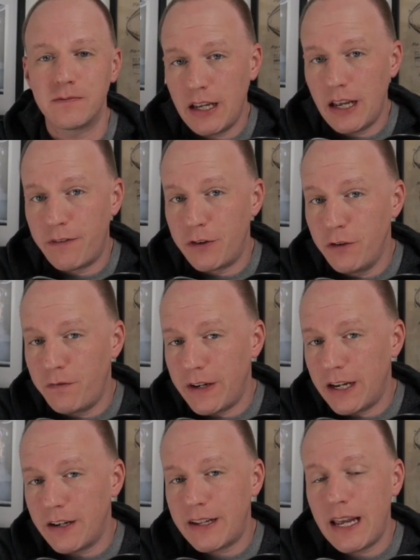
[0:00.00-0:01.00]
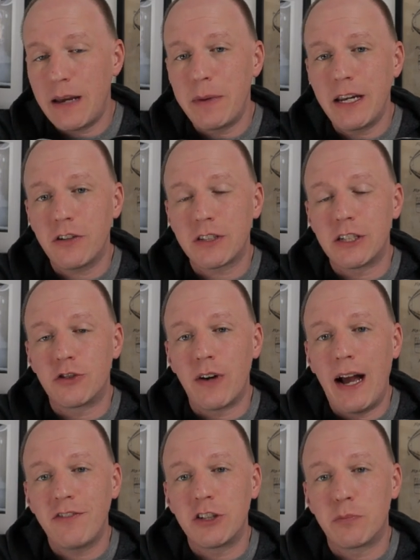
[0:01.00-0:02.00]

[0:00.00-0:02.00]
If you faded Cam Akers in drafts,